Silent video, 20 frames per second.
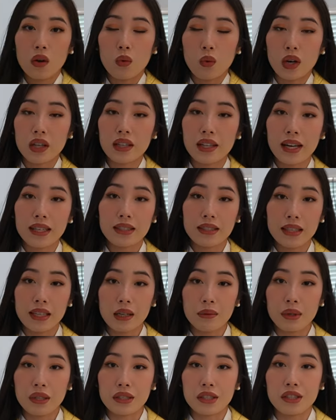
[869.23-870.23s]
One last
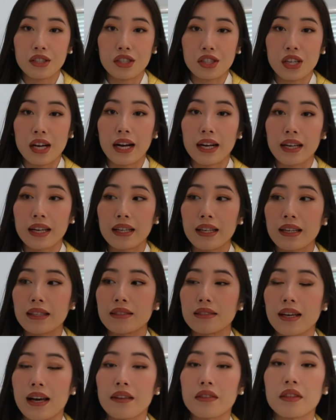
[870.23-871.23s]
thing about this jacket
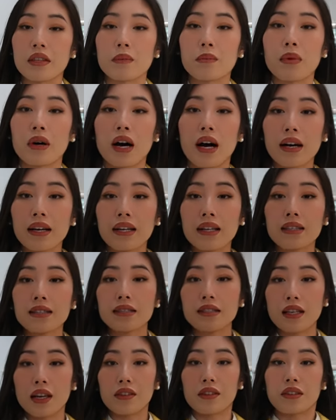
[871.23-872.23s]
is that the
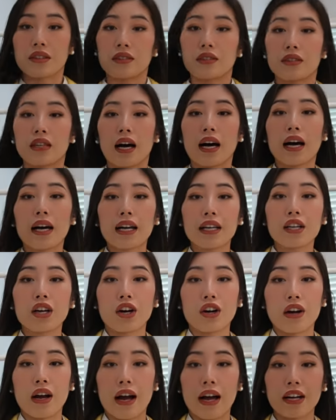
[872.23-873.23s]
pockets on the side
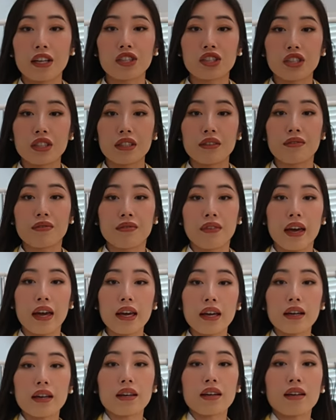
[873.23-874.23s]
are actually
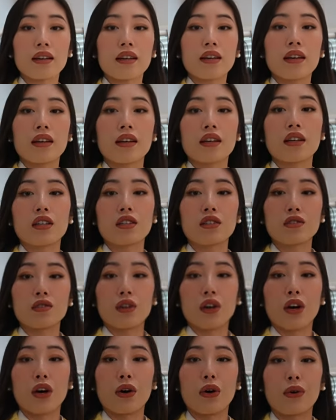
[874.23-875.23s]
fake.
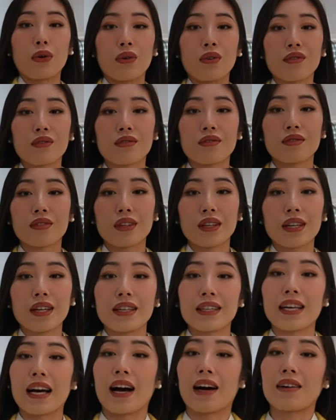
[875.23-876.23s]
So
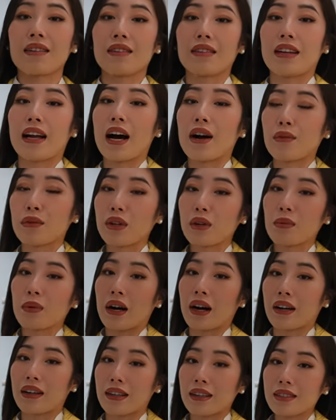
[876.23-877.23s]
yeah, not real
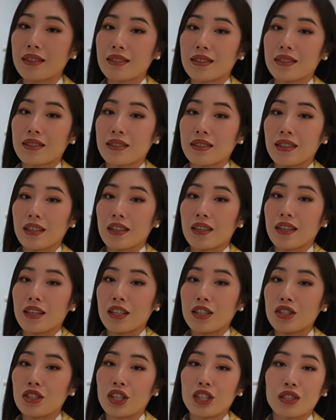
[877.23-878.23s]
pockets,
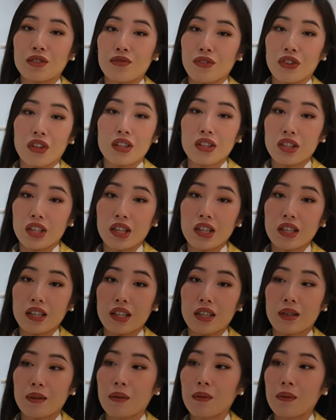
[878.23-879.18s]
just for the look.